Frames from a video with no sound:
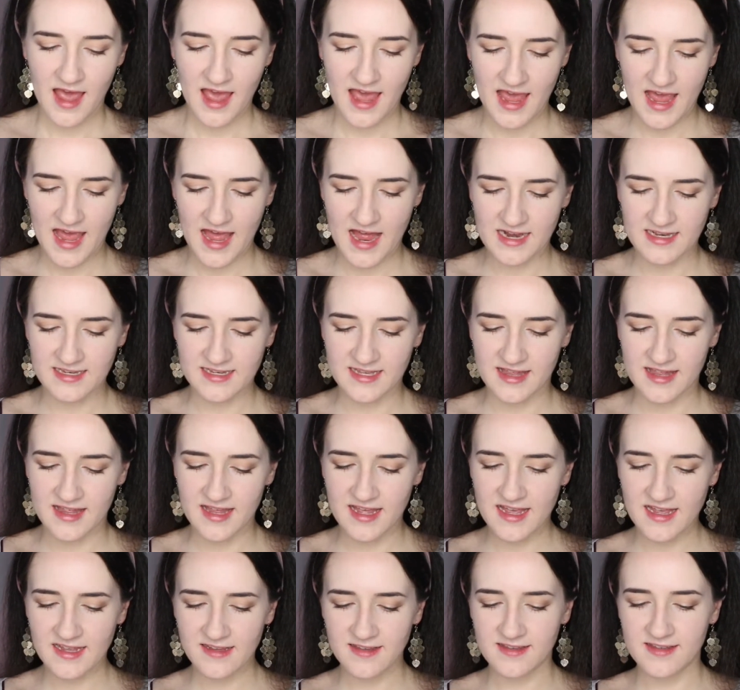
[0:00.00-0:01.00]
And
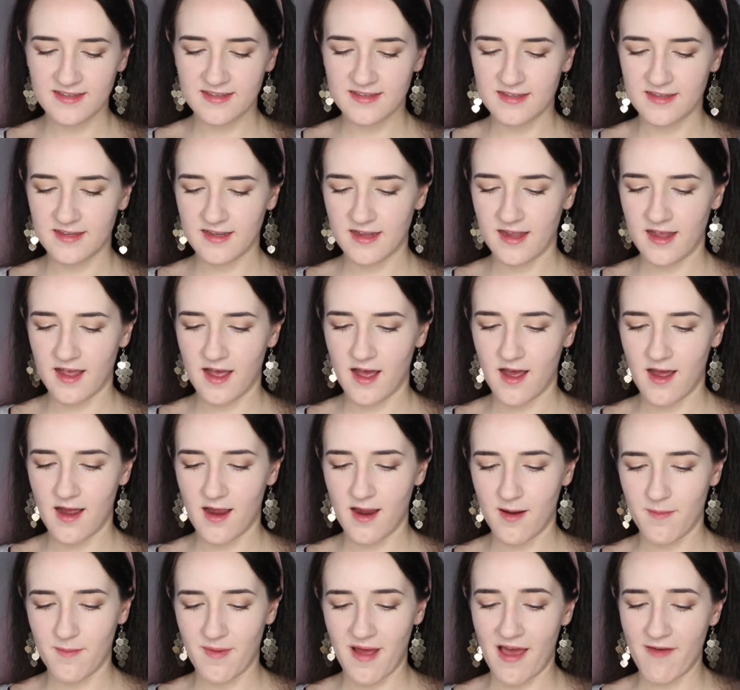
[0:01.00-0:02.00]
this
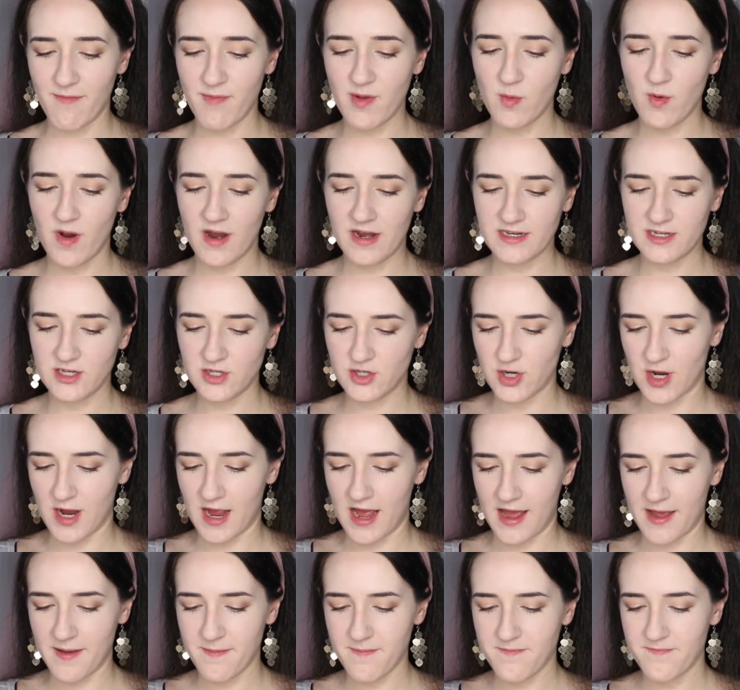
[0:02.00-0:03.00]
I've been wanting to
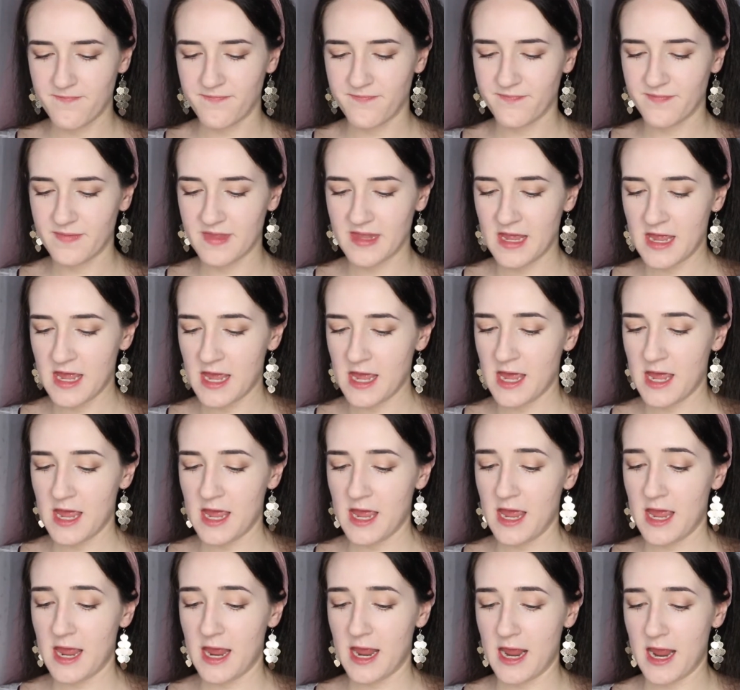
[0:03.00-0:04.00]
try.
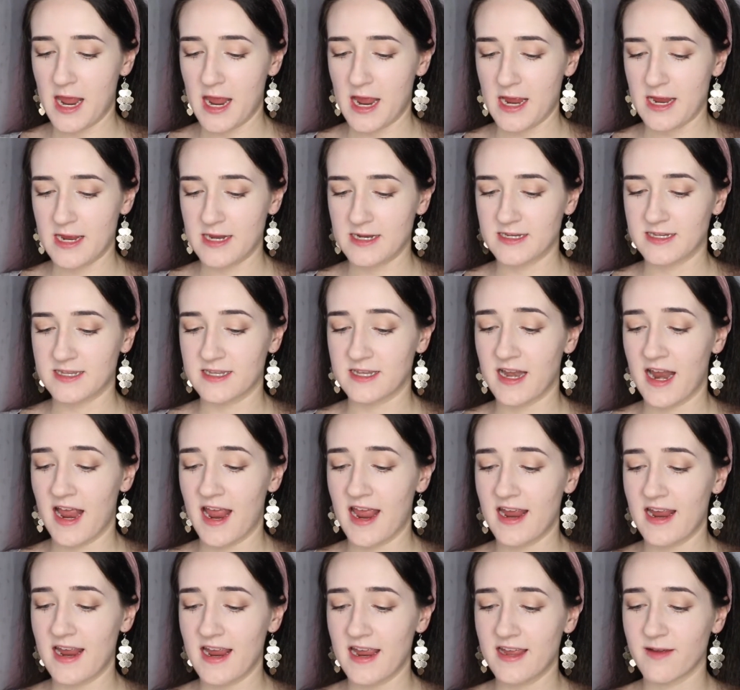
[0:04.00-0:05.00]
And
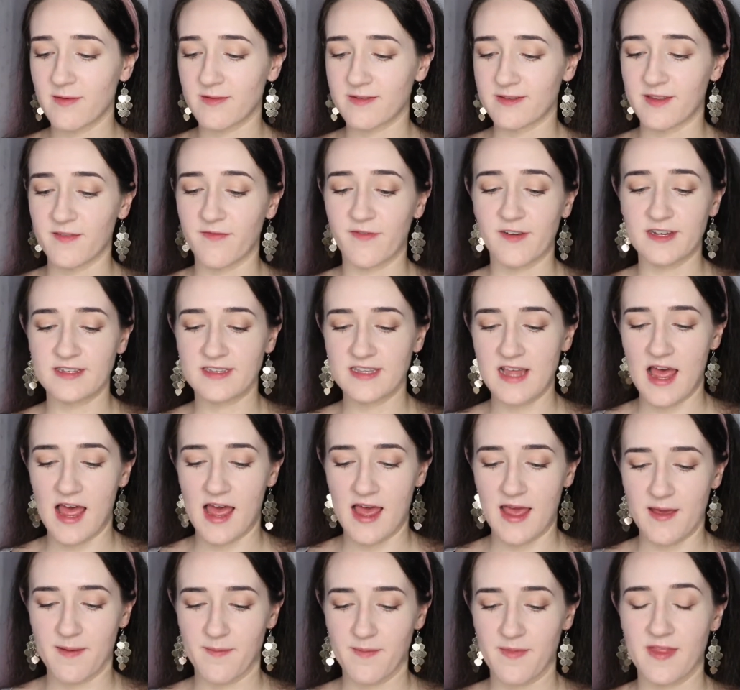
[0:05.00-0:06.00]
today it was the first
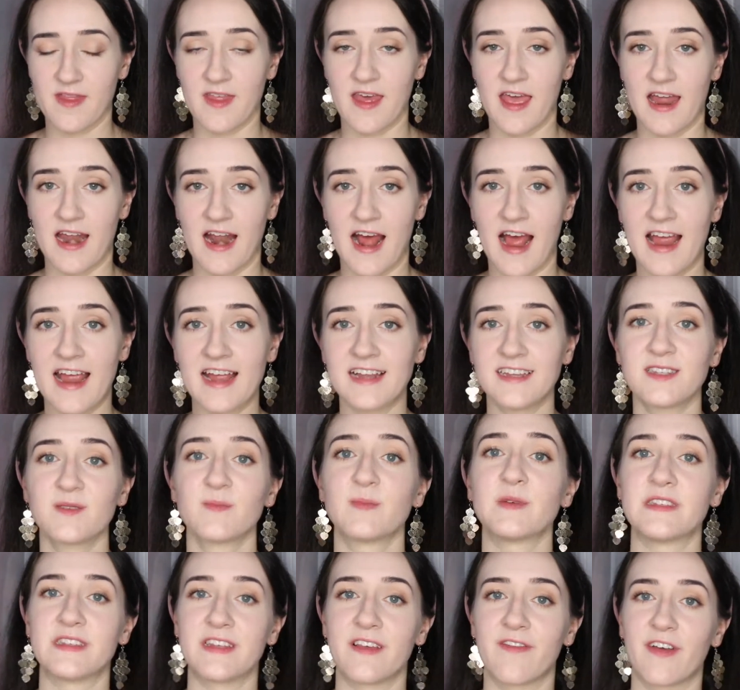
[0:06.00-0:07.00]
time that I had to
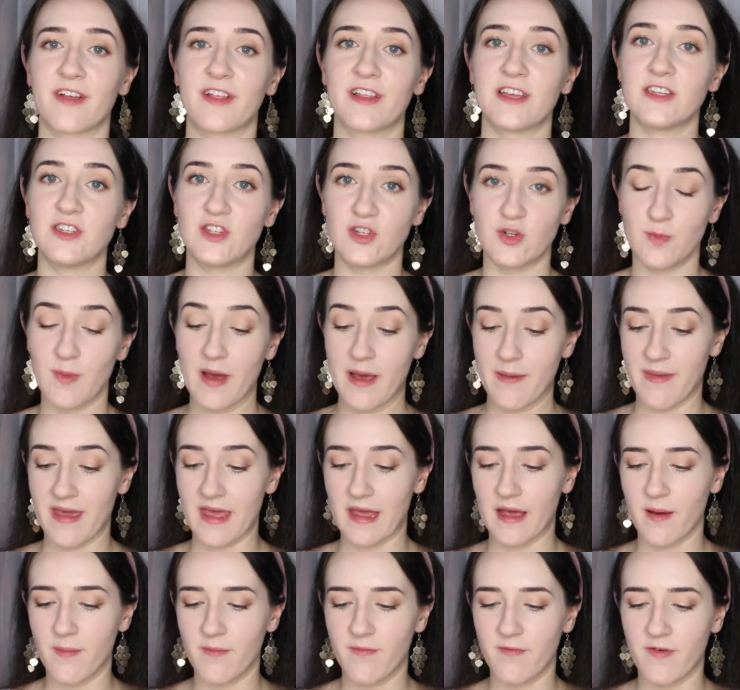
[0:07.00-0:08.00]
specifically do my
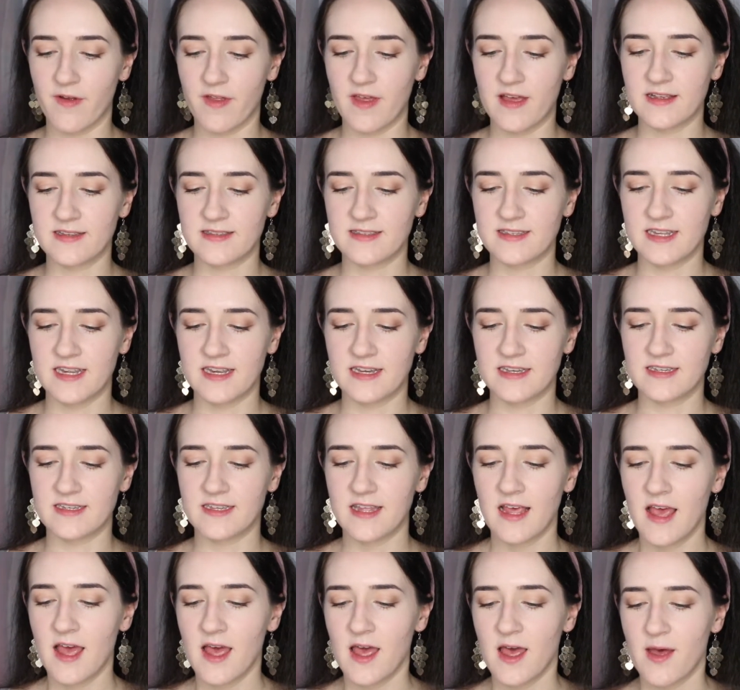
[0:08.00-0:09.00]
makeup for this tint
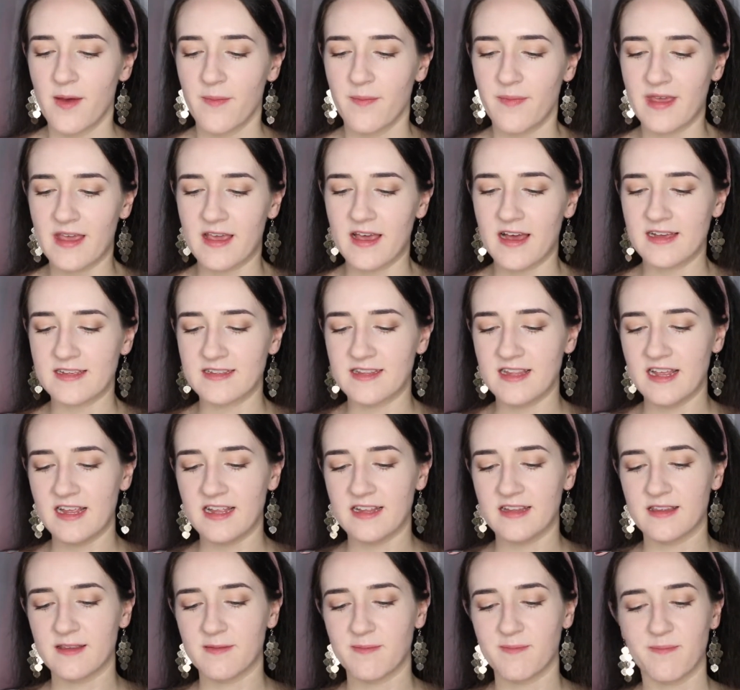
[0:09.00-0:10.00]
because
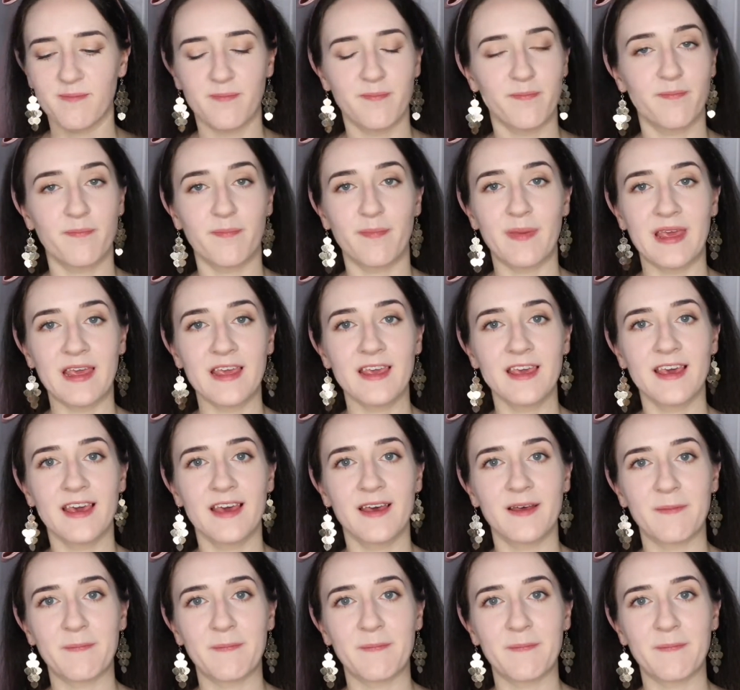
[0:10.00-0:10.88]
it's pink